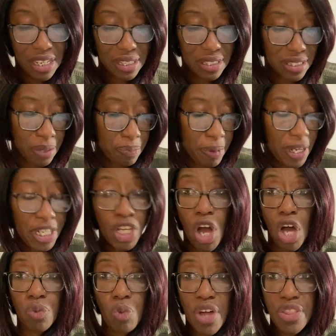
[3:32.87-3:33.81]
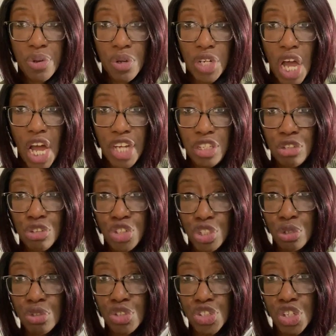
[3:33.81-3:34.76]
depending on whether or not you
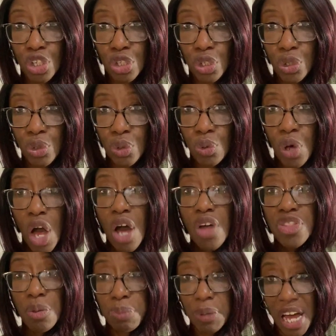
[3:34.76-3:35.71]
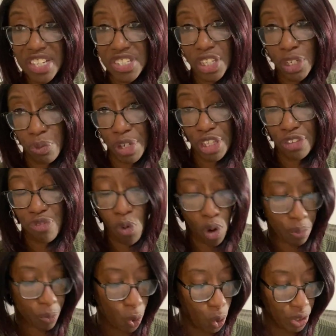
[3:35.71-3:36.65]
choose to glue the plastic wreath
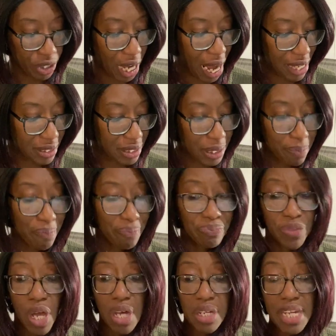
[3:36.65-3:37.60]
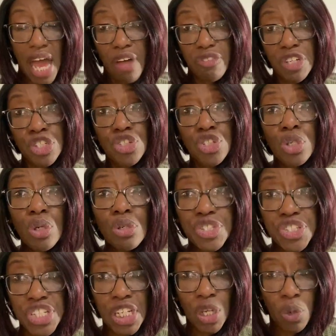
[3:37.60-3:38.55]
form or not. Now, the two
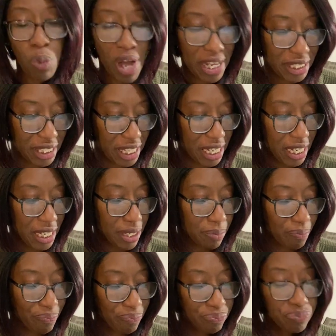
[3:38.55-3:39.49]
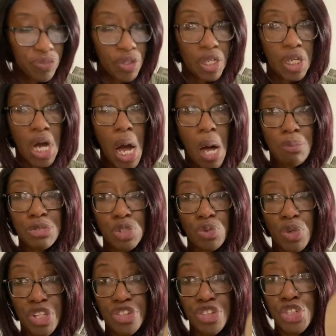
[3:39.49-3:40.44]
silhouette kit comes
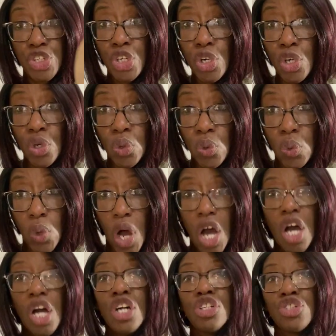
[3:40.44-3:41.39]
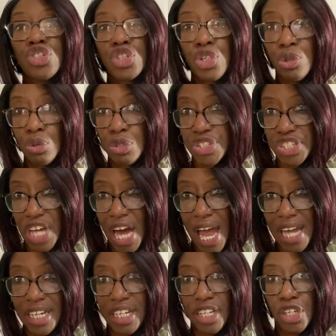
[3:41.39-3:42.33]
with two
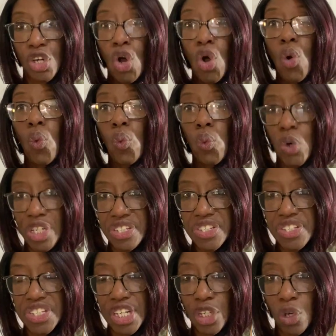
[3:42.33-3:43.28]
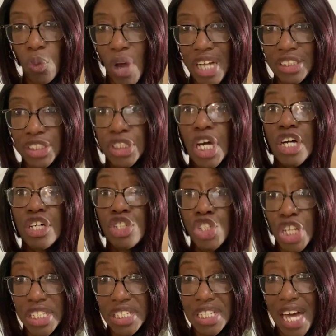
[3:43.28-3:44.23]
two-sided wooden silhouettes,
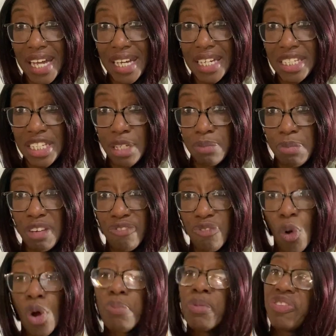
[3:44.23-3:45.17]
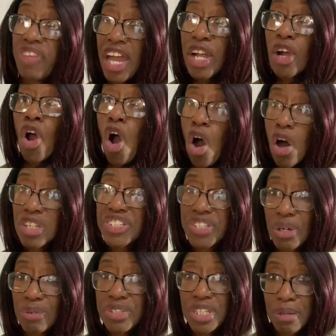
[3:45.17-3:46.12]
just like it did before, but they are
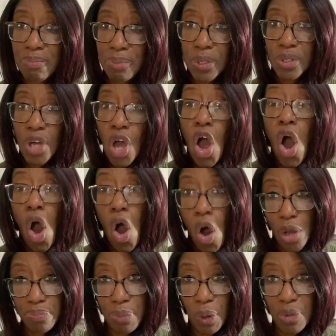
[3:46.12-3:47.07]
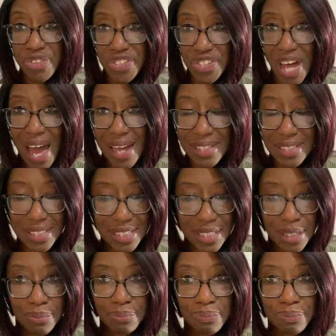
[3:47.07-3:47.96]
also tempered on both sides.